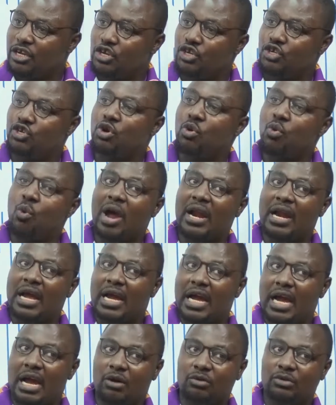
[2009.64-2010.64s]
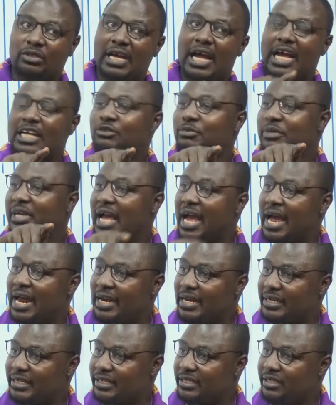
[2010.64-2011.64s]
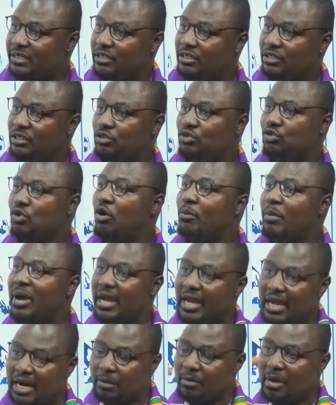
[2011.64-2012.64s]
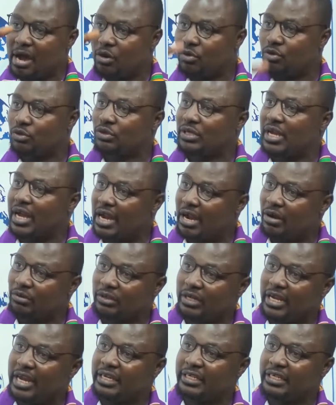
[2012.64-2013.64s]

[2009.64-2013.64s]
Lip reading: your one account has been added to Omega Baako's account, and